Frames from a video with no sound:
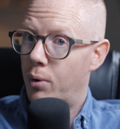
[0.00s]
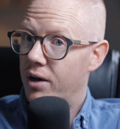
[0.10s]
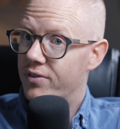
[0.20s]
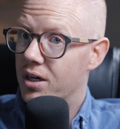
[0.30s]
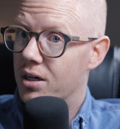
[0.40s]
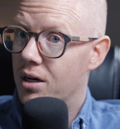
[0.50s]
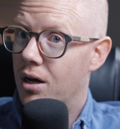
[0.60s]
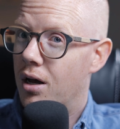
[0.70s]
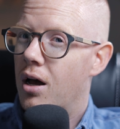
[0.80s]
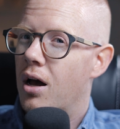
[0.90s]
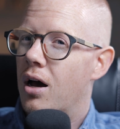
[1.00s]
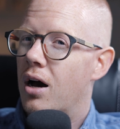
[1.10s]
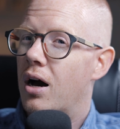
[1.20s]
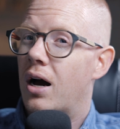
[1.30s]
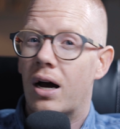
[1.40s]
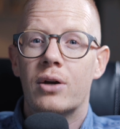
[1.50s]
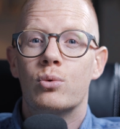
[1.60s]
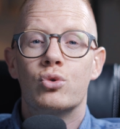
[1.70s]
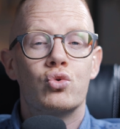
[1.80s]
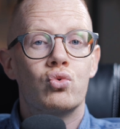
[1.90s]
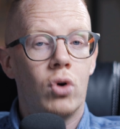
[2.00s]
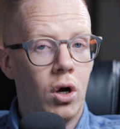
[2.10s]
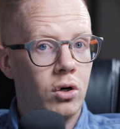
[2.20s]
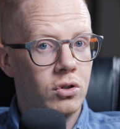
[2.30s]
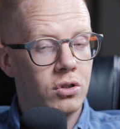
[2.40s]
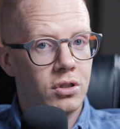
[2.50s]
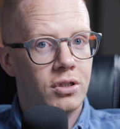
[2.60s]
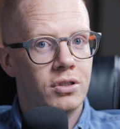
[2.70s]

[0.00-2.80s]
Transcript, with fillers: However, I was wrong.